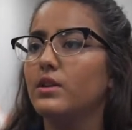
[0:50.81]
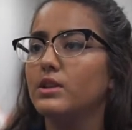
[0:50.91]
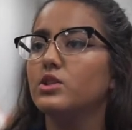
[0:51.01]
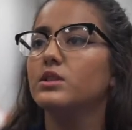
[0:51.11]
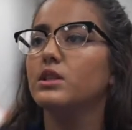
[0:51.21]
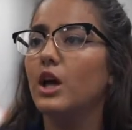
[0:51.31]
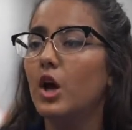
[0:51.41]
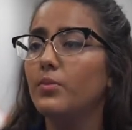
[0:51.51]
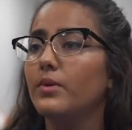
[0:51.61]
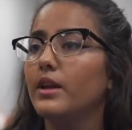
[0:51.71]
And it's just an
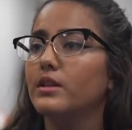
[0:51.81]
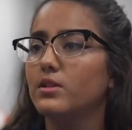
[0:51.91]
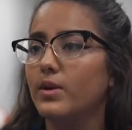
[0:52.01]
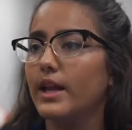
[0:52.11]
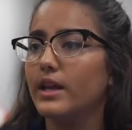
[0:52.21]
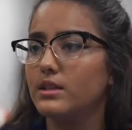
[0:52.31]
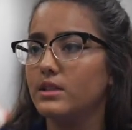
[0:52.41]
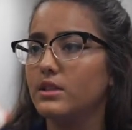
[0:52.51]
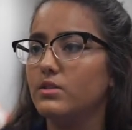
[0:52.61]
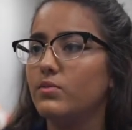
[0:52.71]
opening to what I get
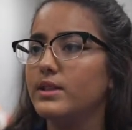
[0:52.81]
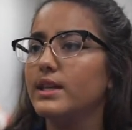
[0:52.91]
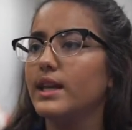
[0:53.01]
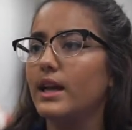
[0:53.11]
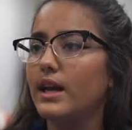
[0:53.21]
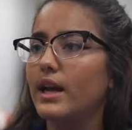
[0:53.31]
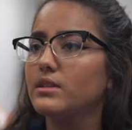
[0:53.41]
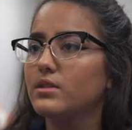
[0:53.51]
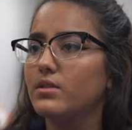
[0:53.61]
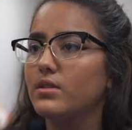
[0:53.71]
to do once I get out of high
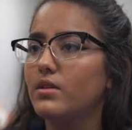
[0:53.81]
school.